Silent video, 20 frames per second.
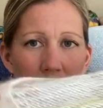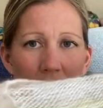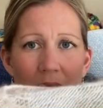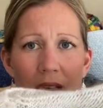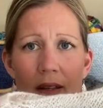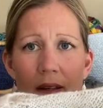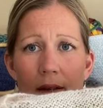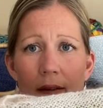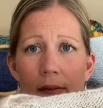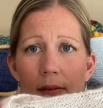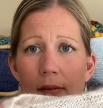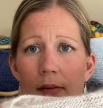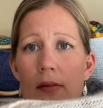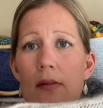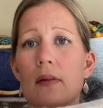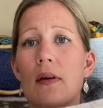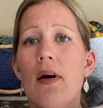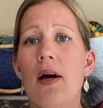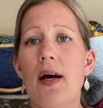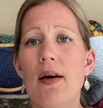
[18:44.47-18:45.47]
yes,
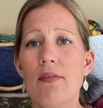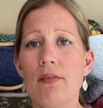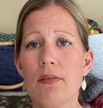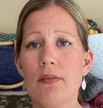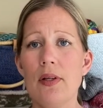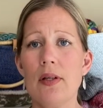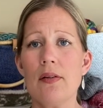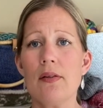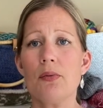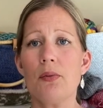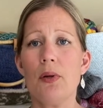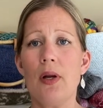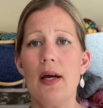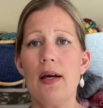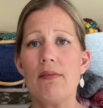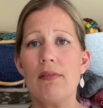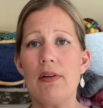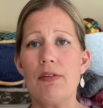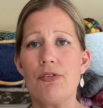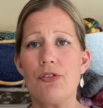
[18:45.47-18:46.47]
I have, that's what I
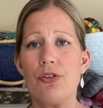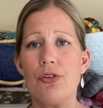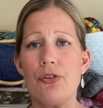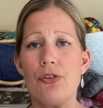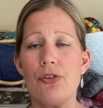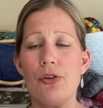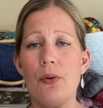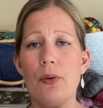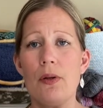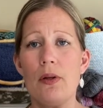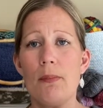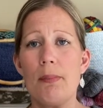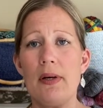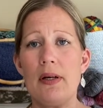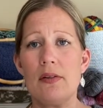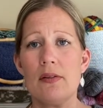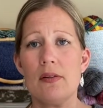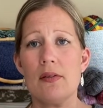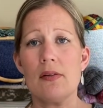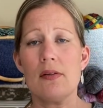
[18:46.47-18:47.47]
have left to do. Sew in the
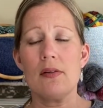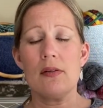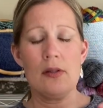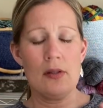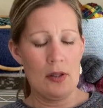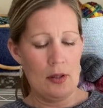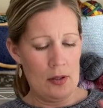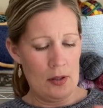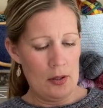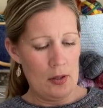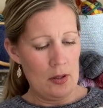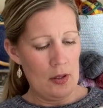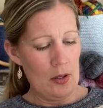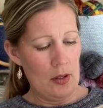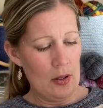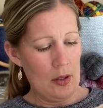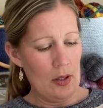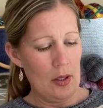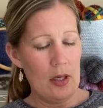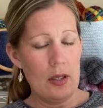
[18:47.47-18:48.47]
buttons
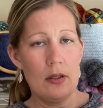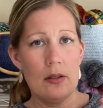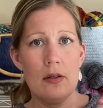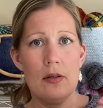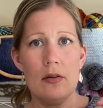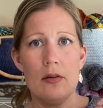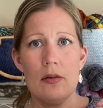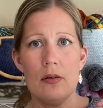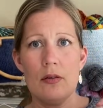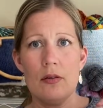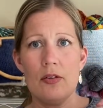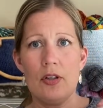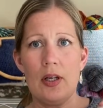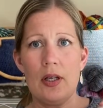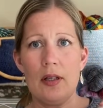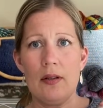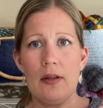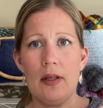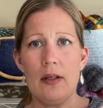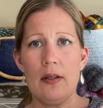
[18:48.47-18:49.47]
and
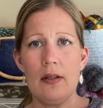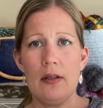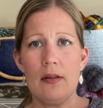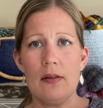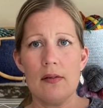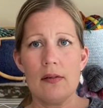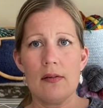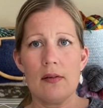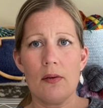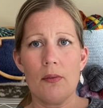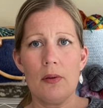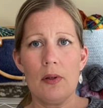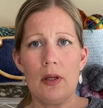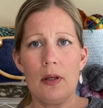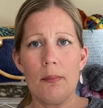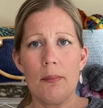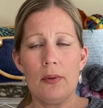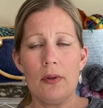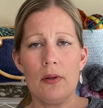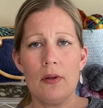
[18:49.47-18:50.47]
tuck that in and sew it
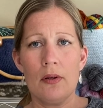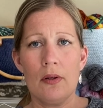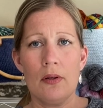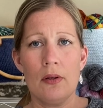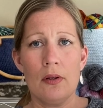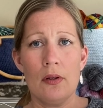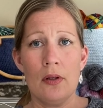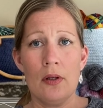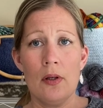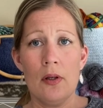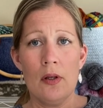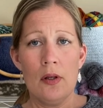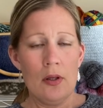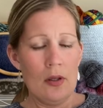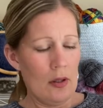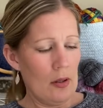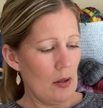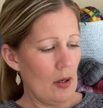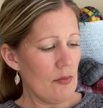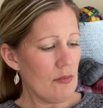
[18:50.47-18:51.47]
up.
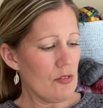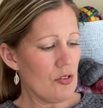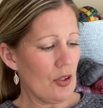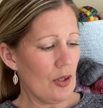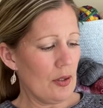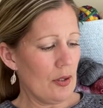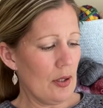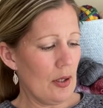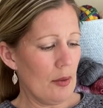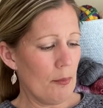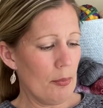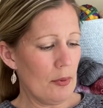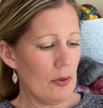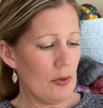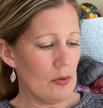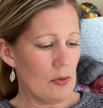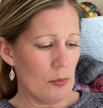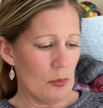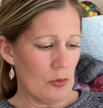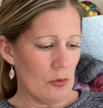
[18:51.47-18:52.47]
I haven't done it yet
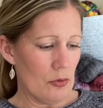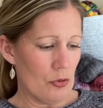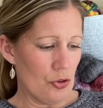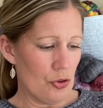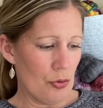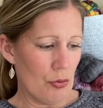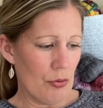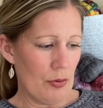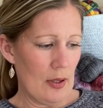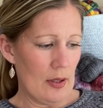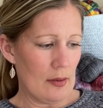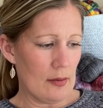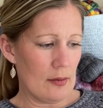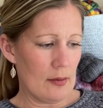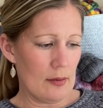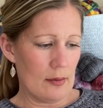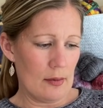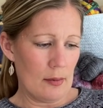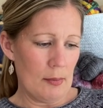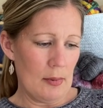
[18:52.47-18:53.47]
because I wasn't sure
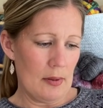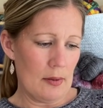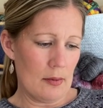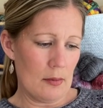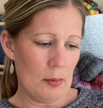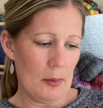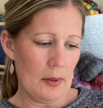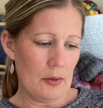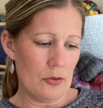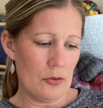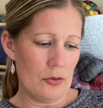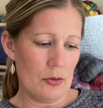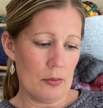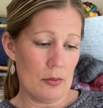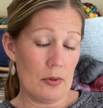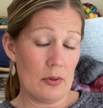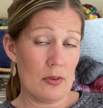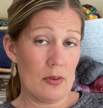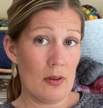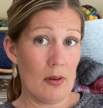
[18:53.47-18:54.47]
that's the best way to do
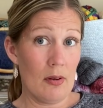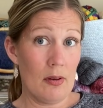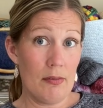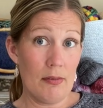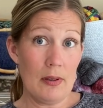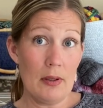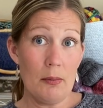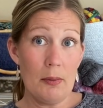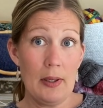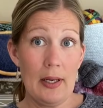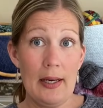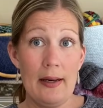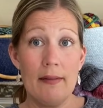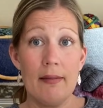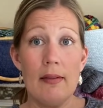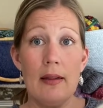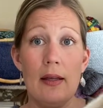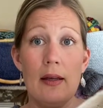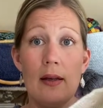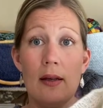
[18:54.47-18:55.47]
it. So if anyone out
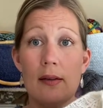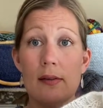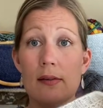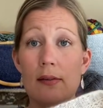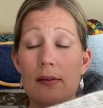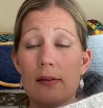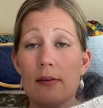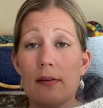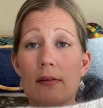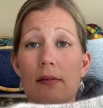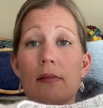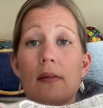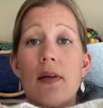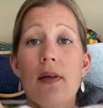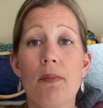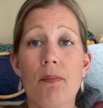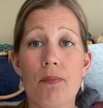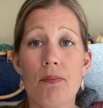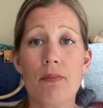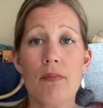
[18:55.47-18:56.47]
there has
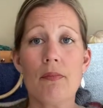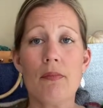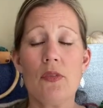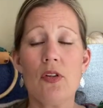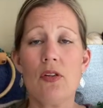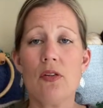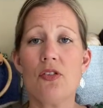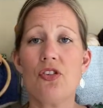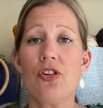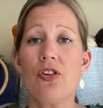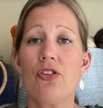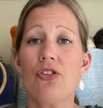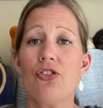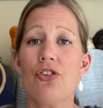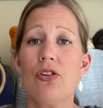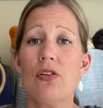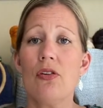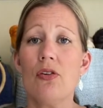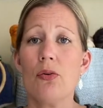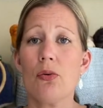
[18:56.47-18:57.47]

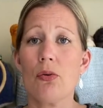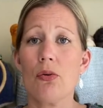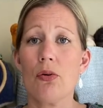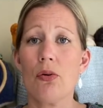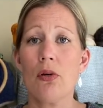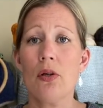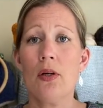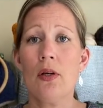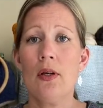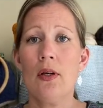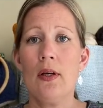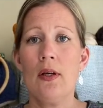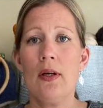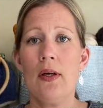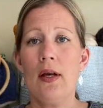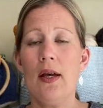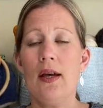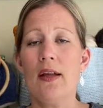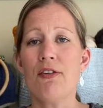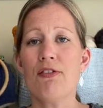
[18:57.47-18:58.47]
suggestions or
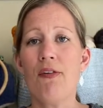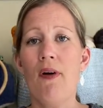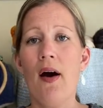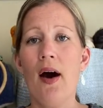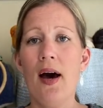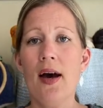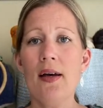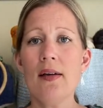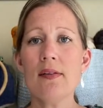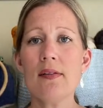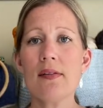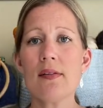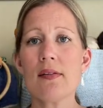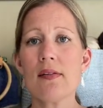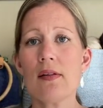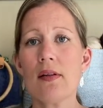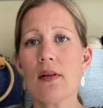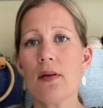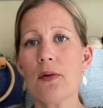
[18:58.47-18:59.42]
advice,